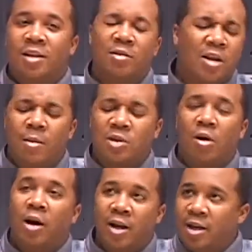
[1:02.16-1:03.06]
and he say, "I'm
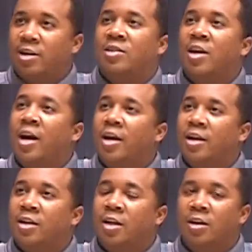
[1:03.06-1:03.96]
sorry," and then he'd say it,
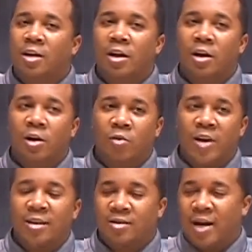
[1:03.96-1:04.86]
and then you know
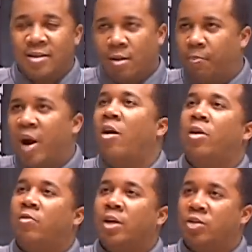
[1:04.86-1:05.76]
that's that's a
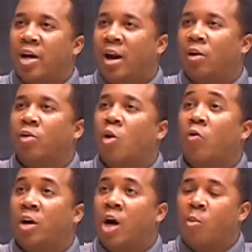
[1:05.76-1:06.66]
barrier that you got to learn to
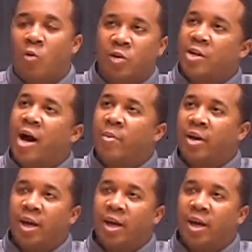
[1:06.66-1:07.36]
overcome over time. It